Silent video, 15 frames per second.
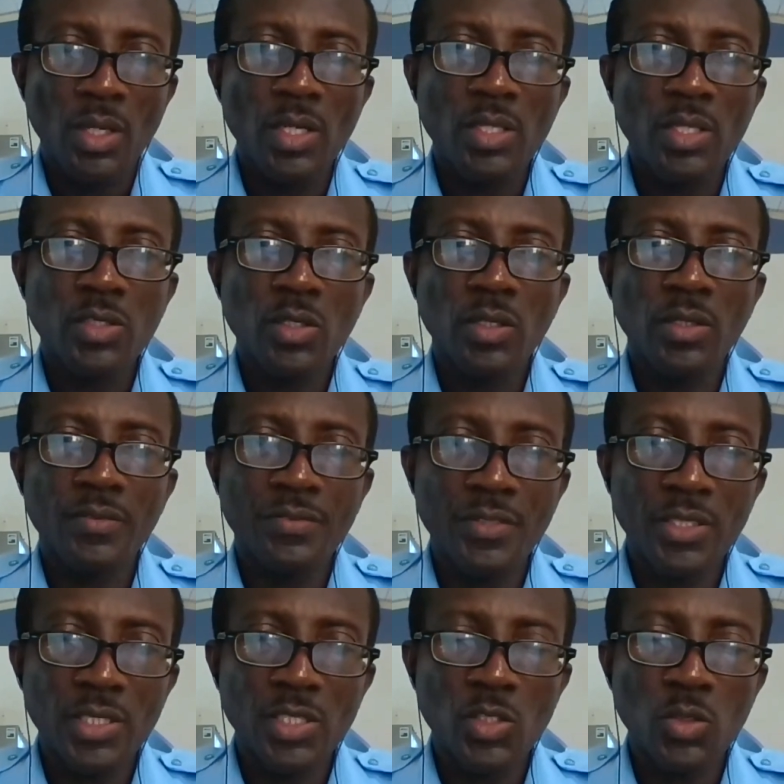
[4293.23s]
is
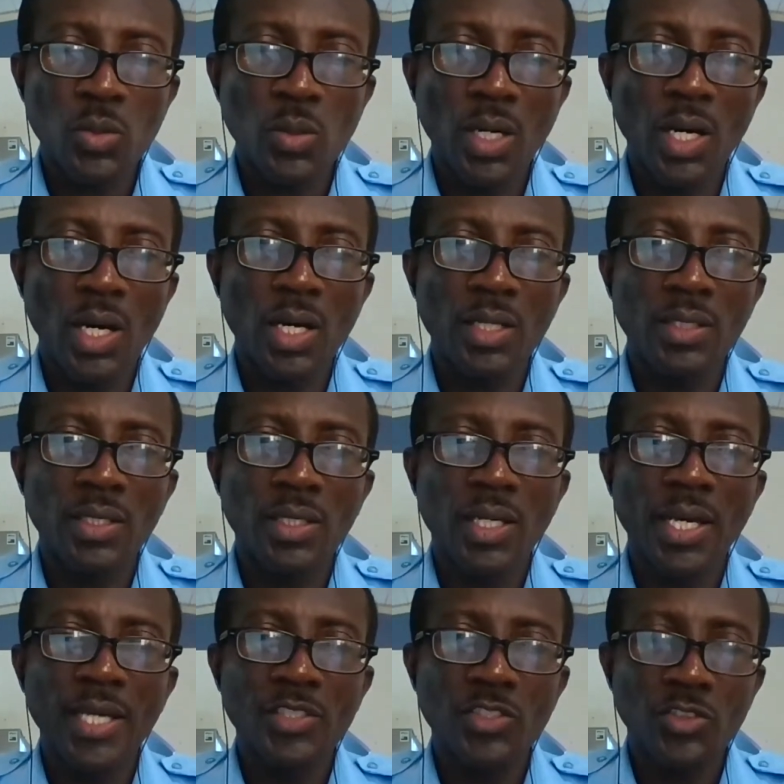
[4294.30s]
converted to an
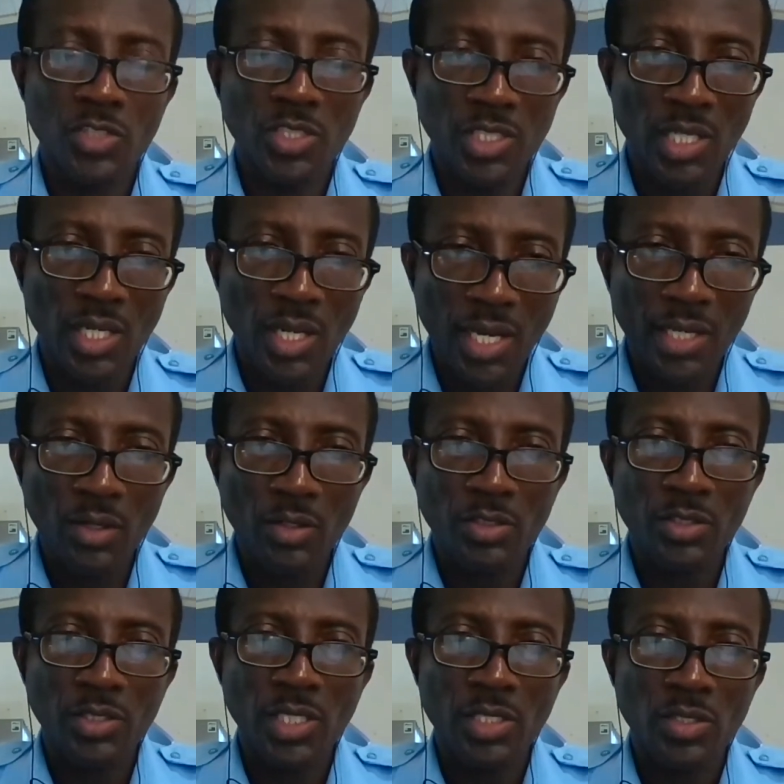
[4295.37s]

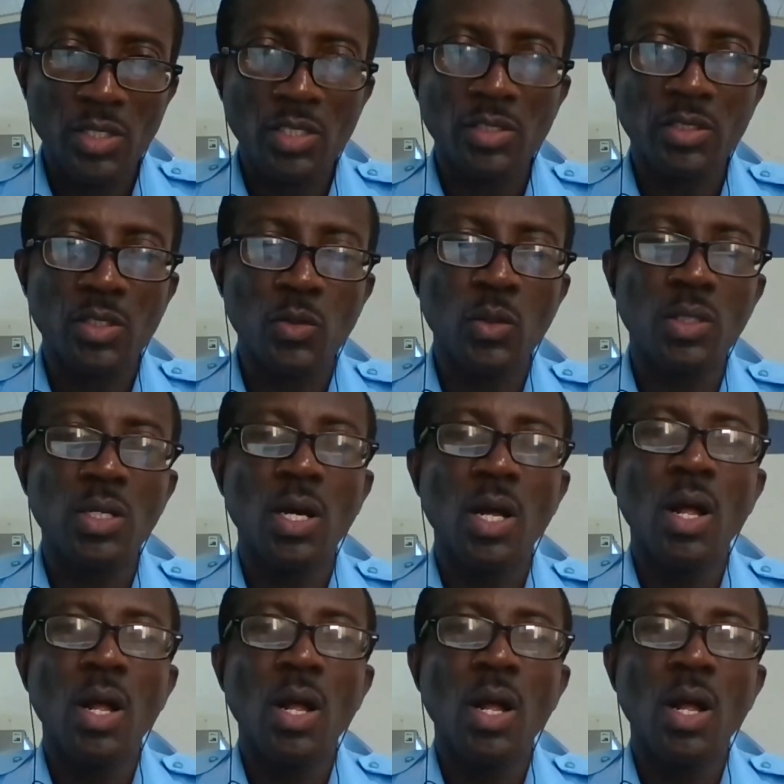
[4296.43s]
estrogen-like testosterone